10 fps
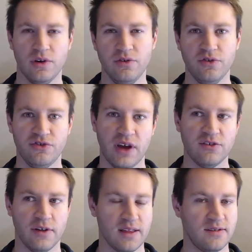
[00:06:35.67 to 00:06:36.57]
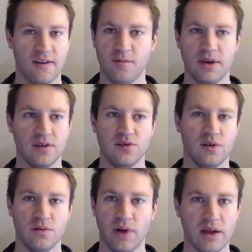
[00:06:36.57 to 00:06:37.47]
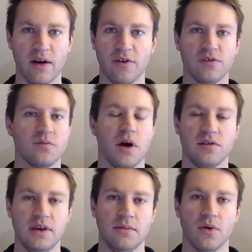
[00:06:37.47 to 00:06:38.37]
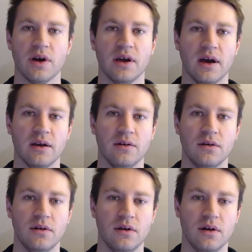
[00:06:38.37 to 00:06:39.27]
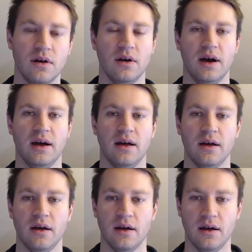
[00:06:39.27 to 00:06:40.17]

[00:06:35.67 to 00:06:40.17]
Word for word: you can usually change all that stuff because you're like a small team working on uh,